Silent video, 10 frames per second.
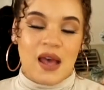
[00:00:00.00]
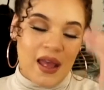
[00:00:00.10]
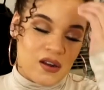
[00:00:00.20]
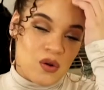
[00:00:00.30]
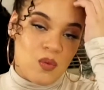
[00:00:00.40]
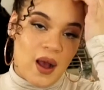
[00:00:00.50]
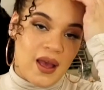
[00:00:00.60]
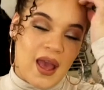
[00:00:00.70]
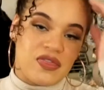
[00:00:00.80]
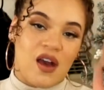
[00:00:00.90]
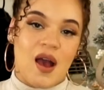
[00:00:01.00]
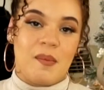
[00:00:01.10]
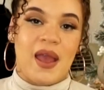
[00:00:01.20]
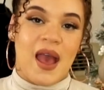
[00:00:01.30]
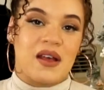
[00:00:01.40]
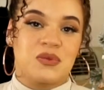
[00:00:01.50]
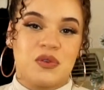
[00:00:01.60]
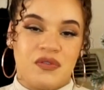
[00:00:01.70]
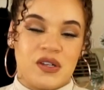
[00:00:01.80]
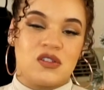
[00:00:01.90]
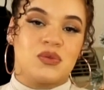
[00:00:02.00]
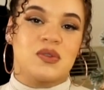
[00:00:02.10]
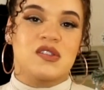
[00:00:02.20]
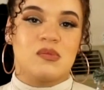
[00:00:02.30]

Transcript: I don't know why I thought my ass would fit into a